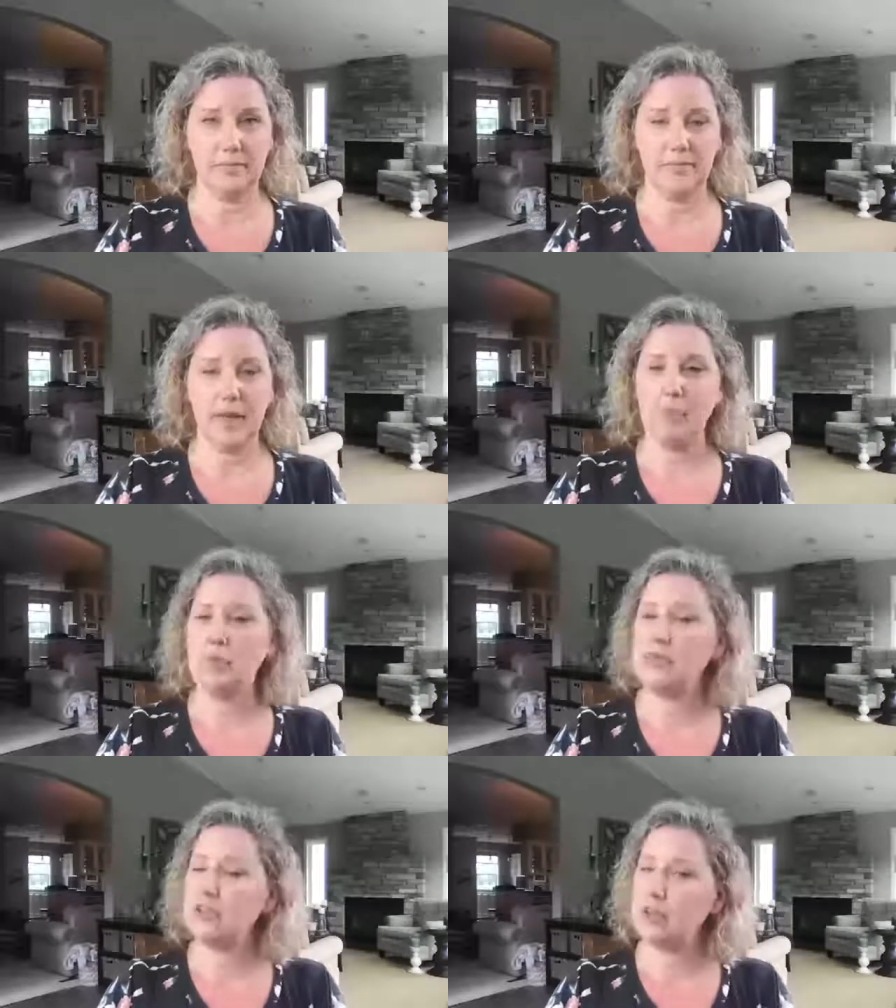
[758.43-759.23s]
I
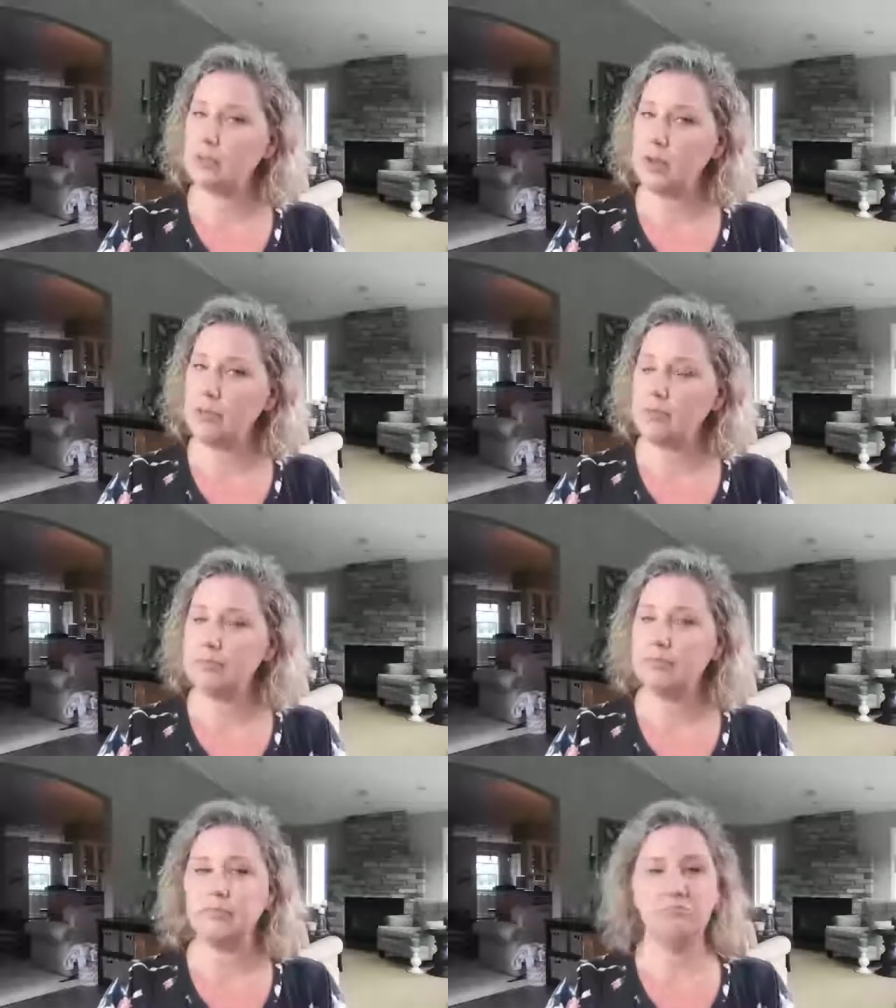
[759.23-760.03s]
prefer 3.
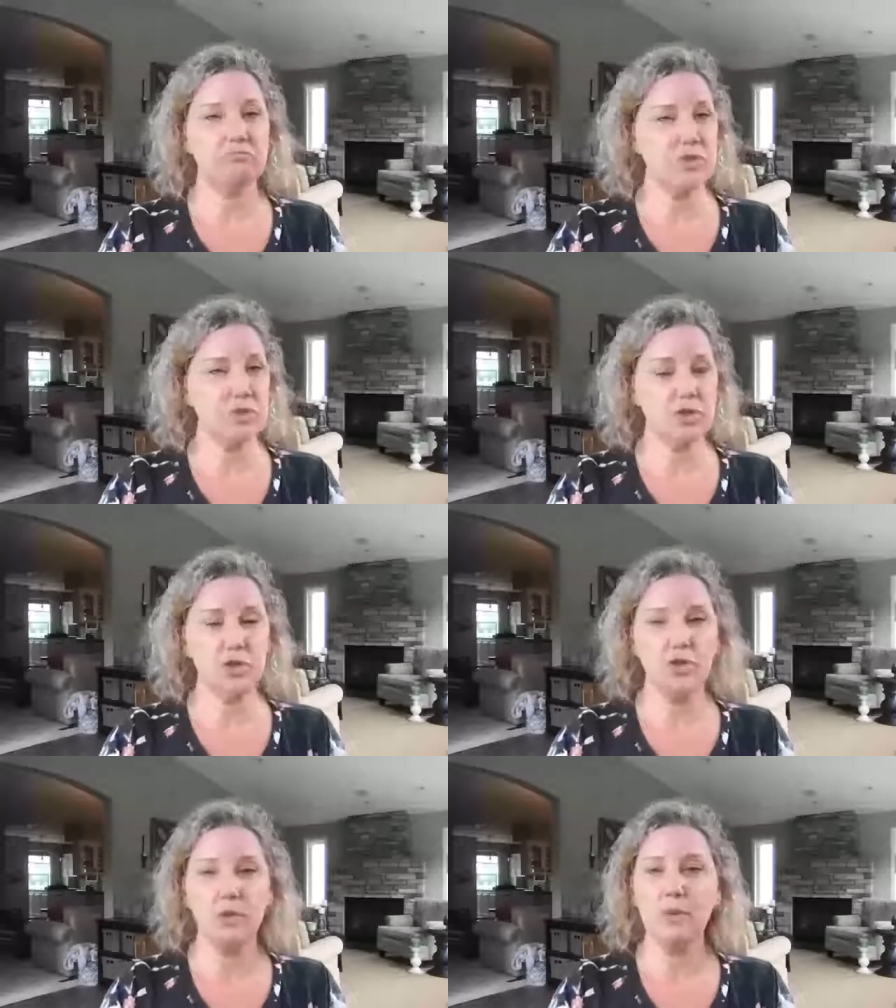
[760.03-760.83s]

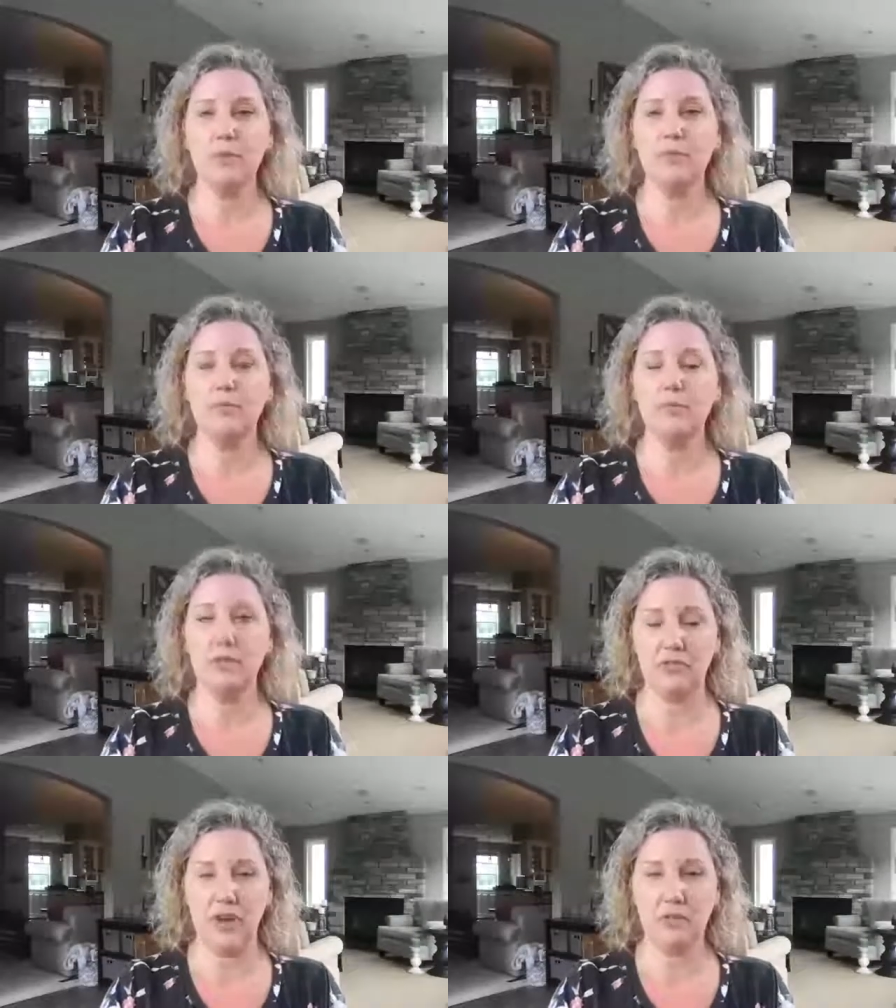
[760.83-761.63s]
2 we would be
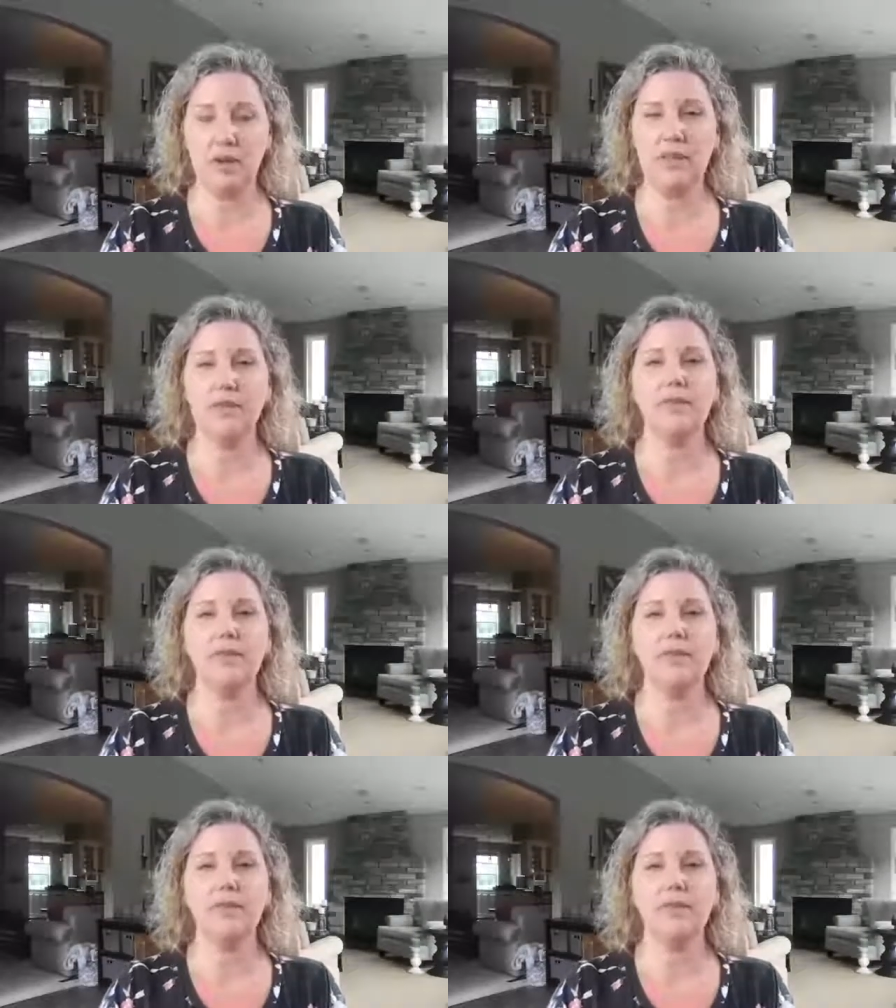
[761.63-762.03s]
fine with.